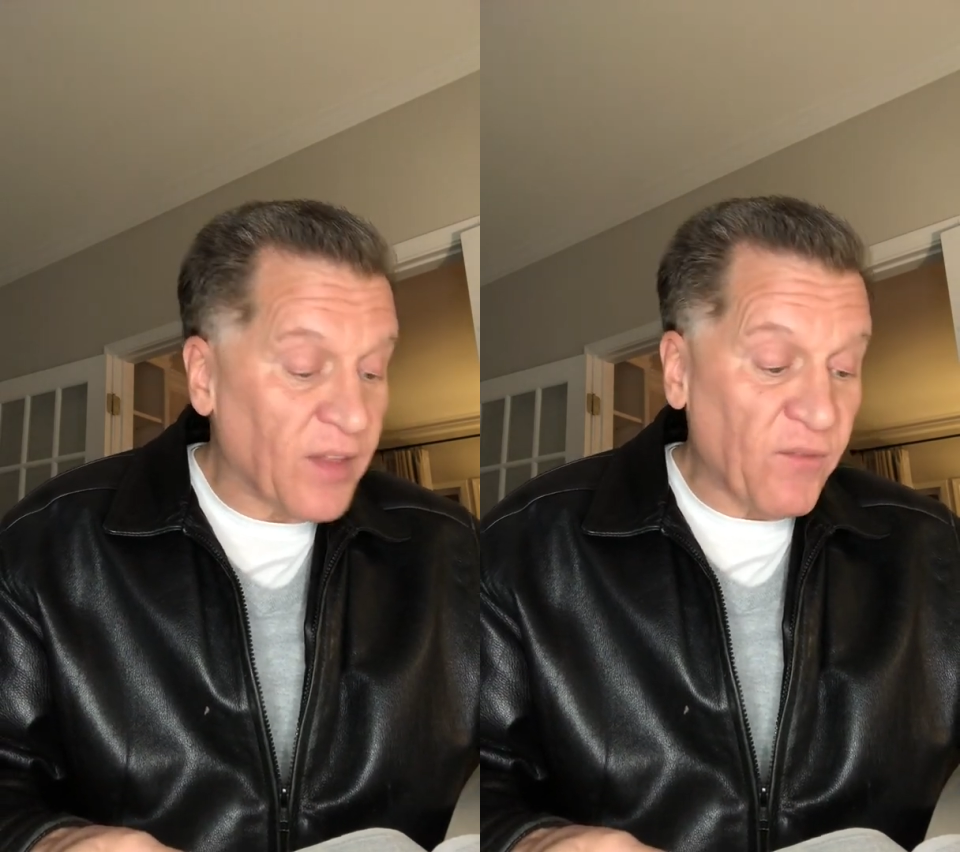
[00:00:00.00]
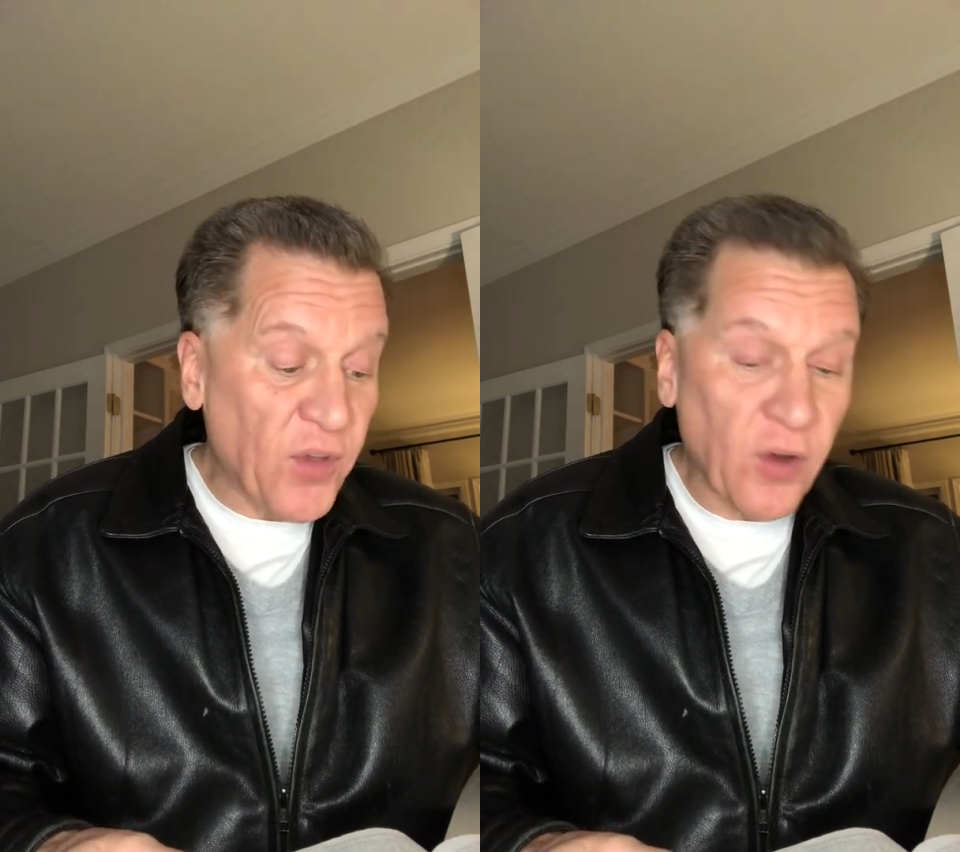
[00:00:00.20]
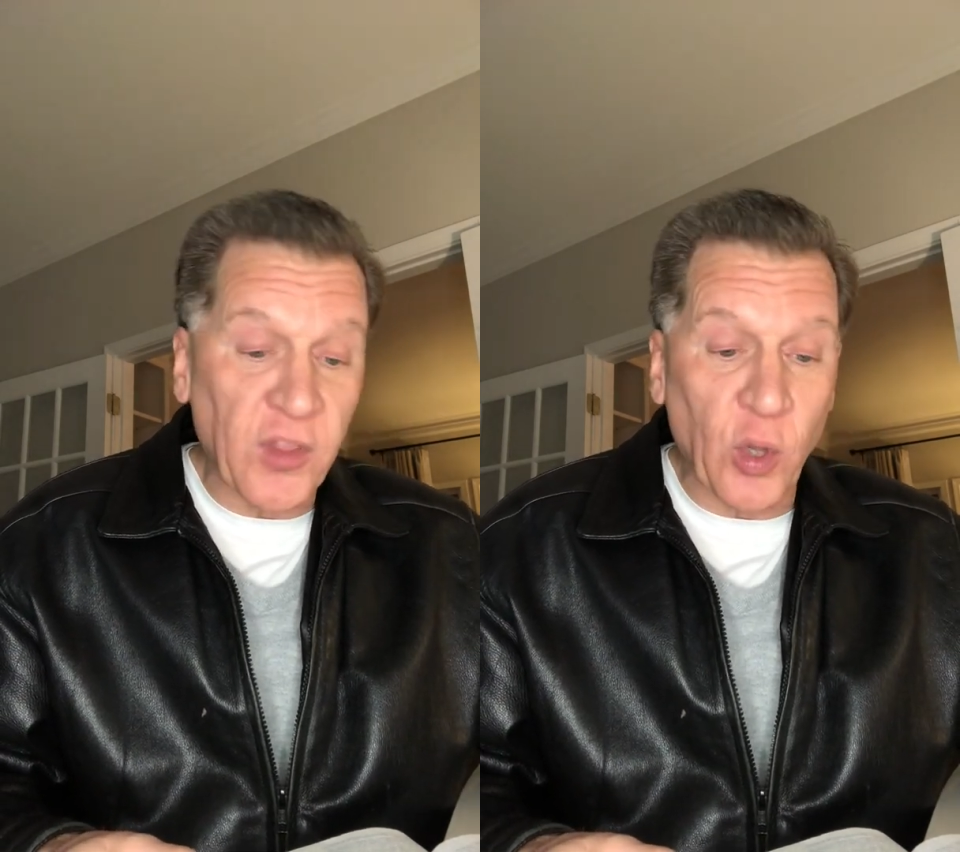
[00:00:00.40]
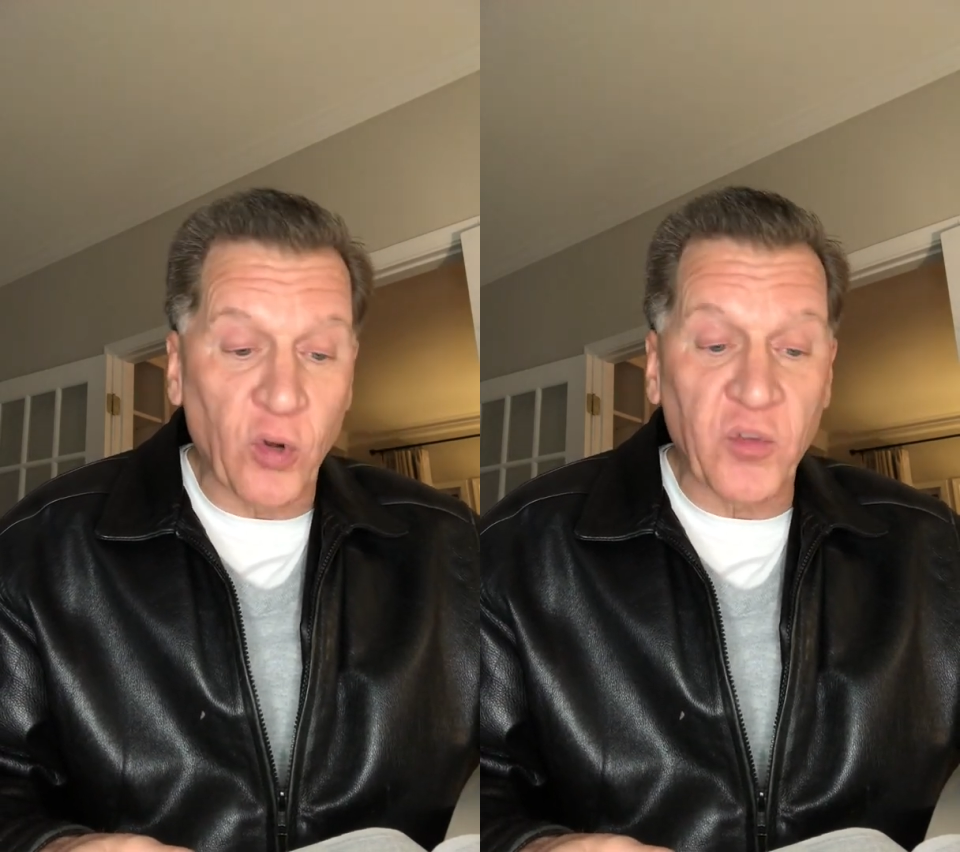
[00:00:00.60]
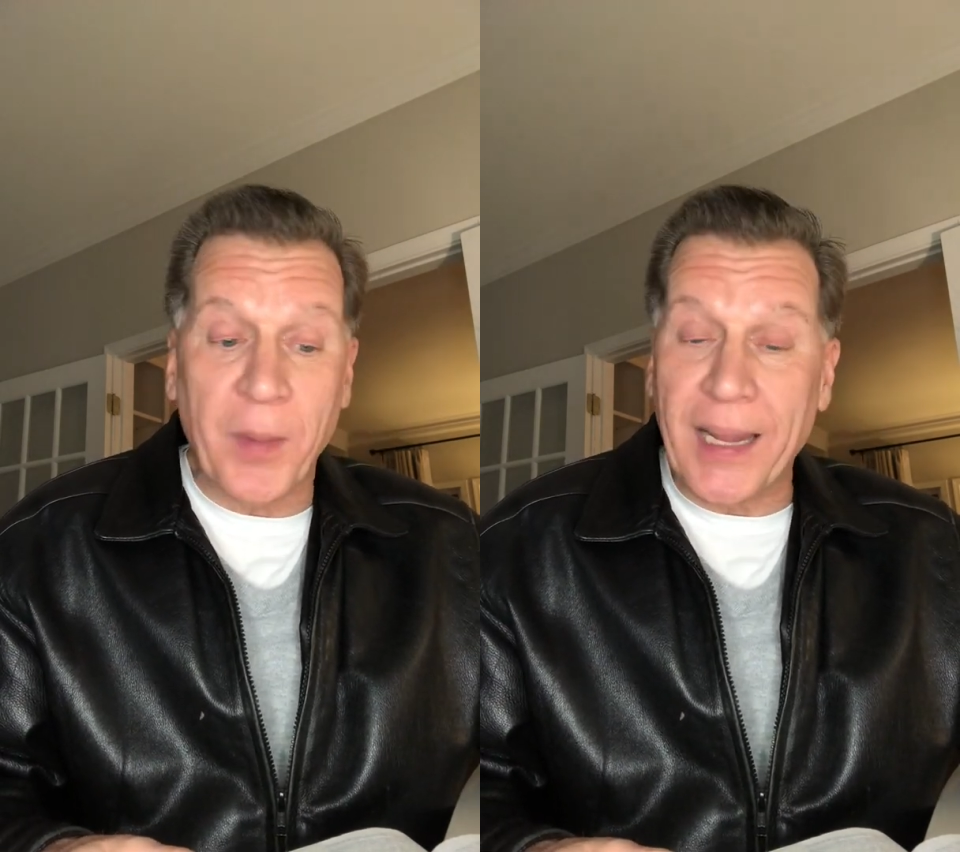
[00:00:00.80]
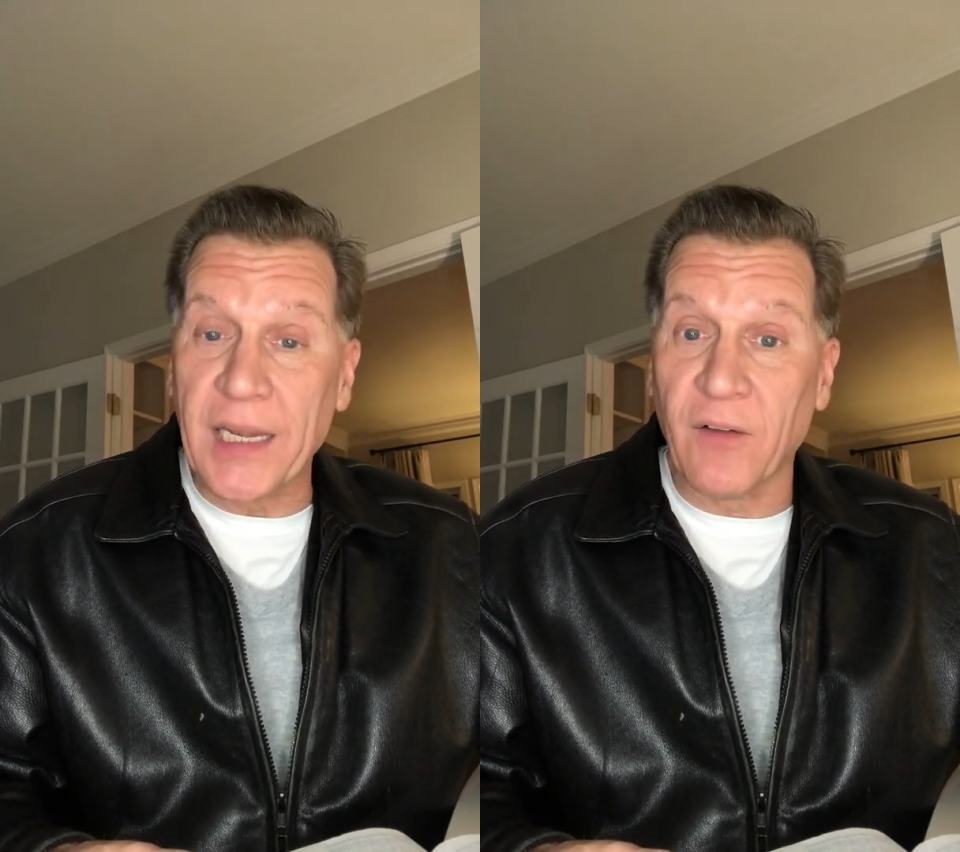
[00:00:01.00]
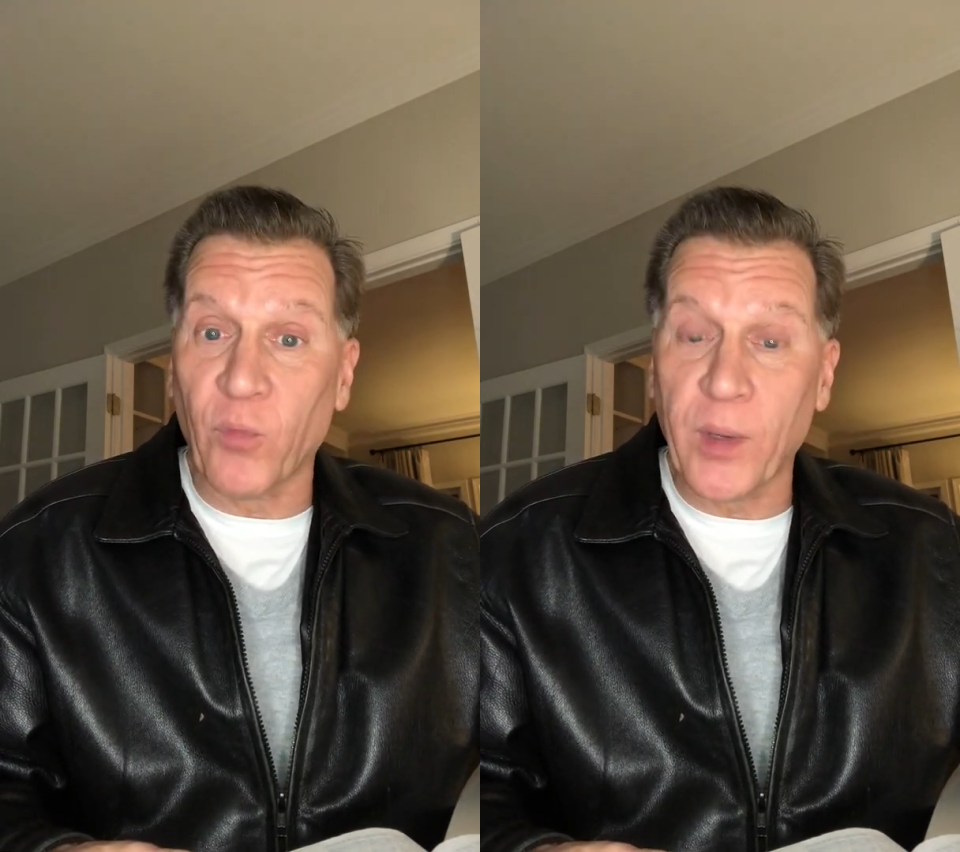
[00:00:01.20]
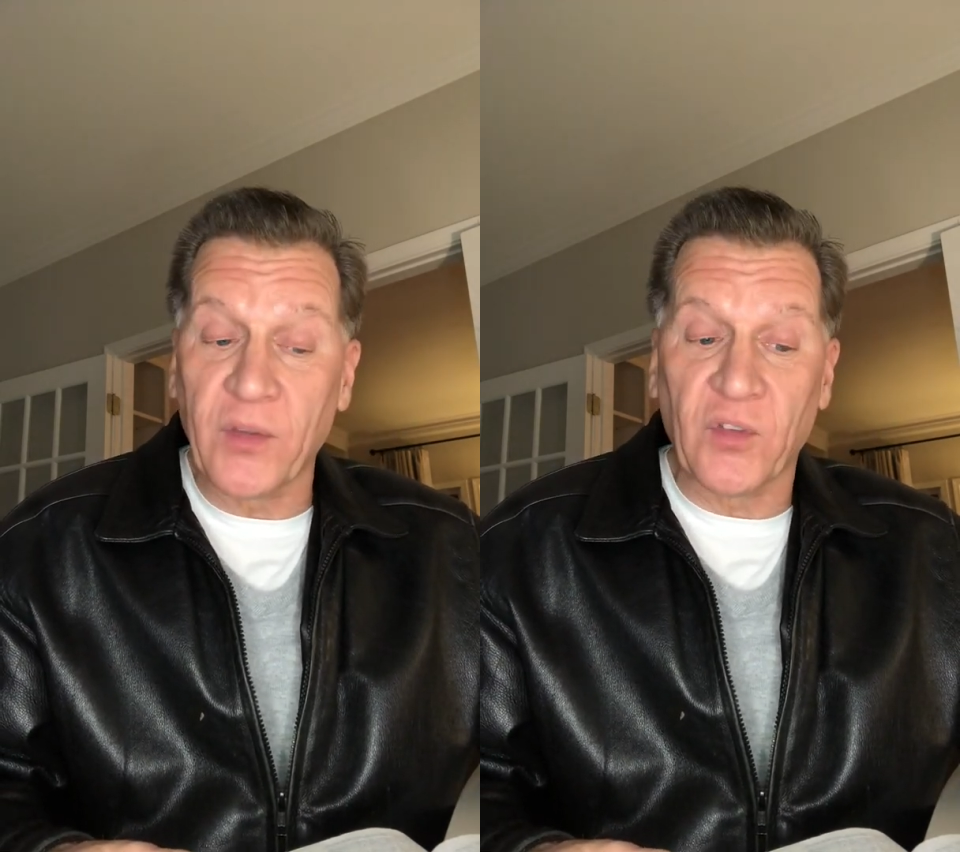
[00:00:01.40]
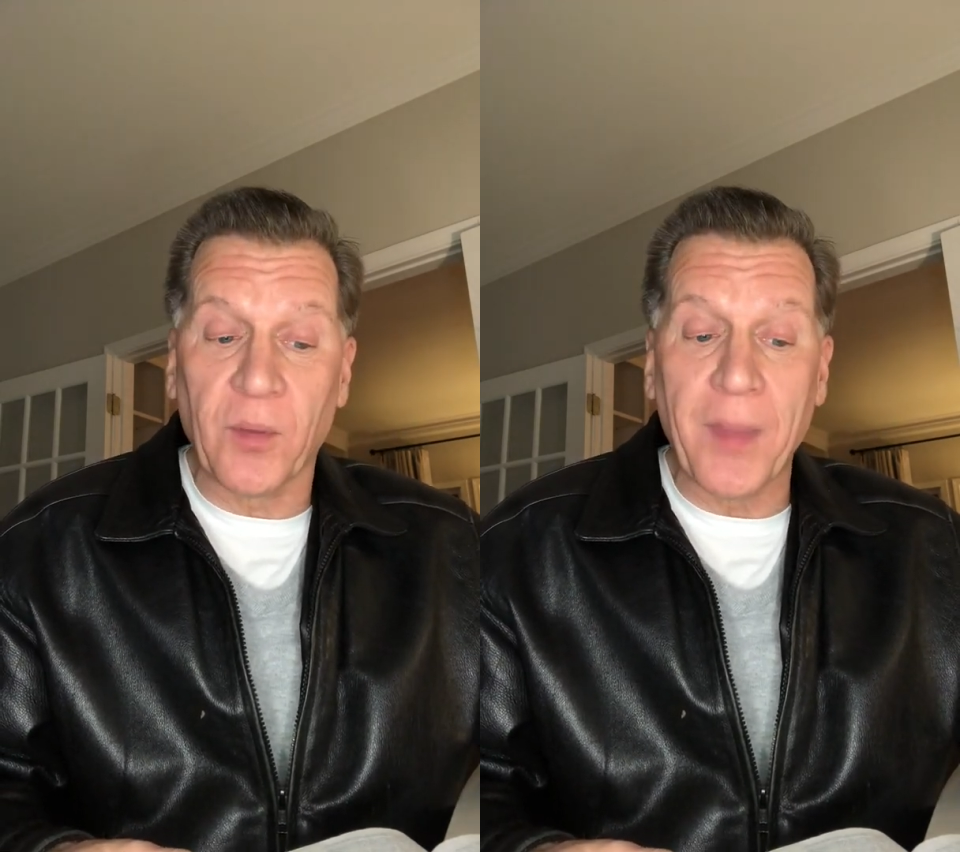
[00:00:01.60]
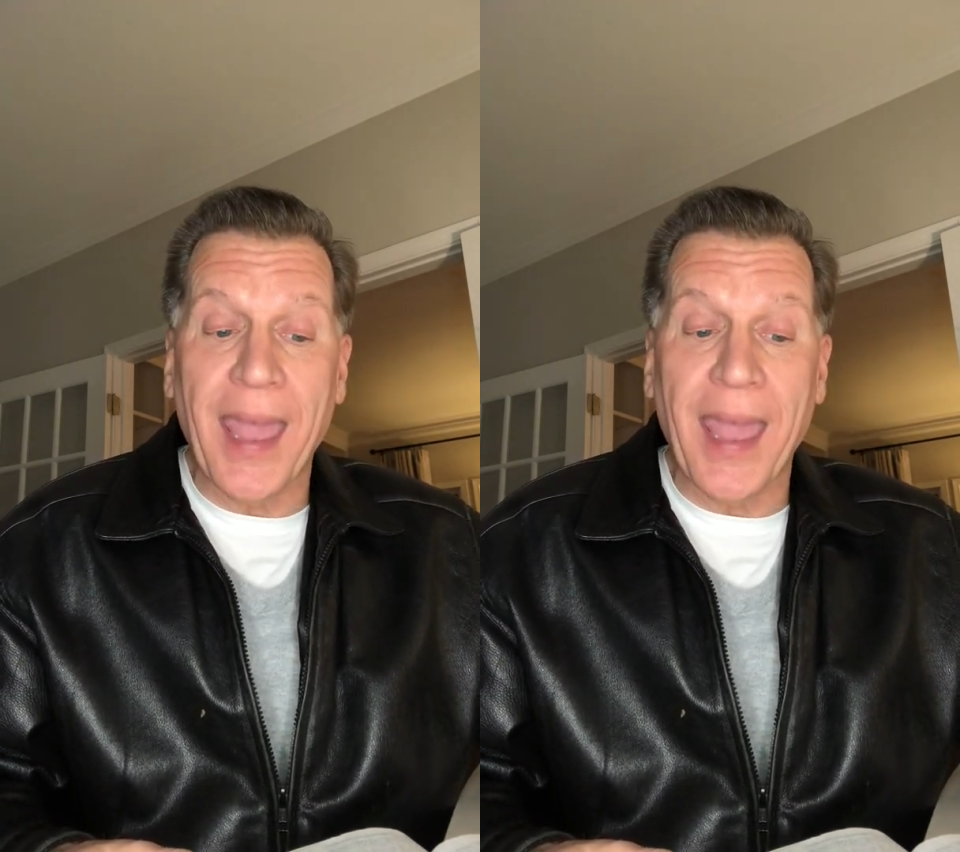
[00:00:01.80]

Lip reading: the fear of the Lord is the beginning of wisdom,